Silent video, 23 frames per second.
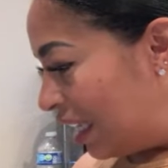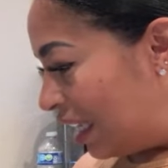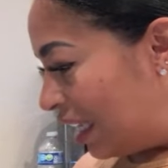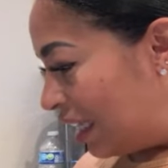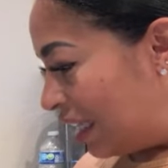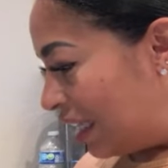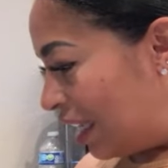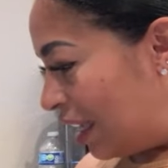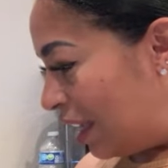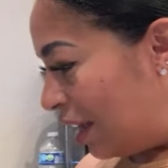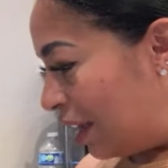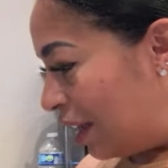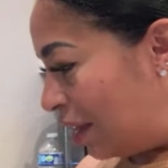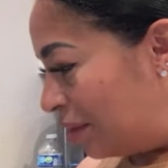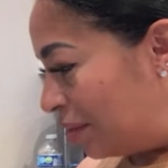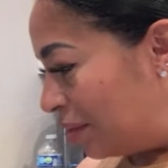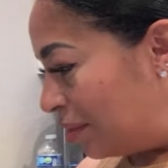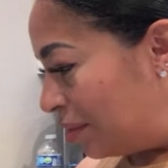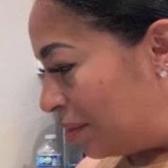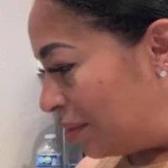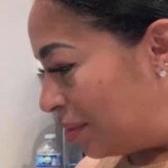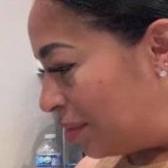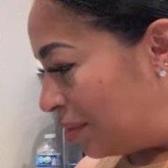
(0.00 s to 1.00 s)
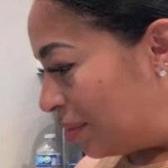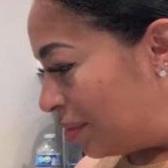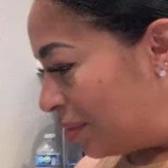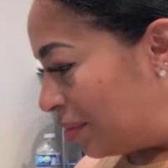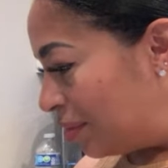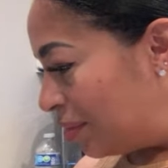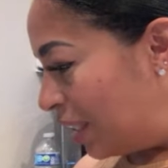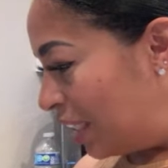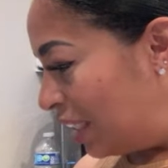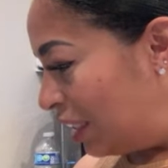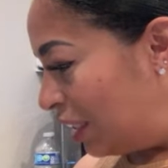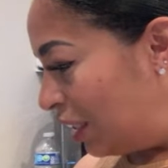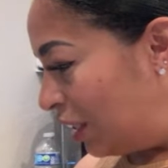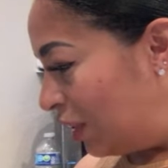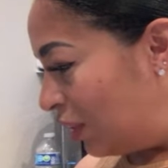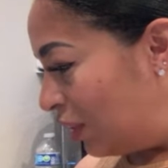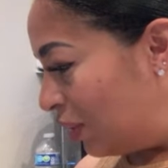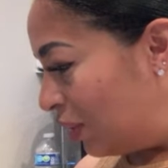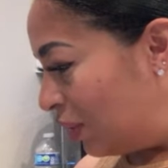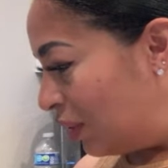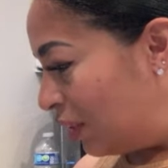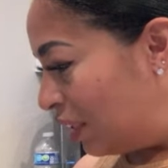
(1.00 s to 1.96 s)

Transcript: Yep, me too.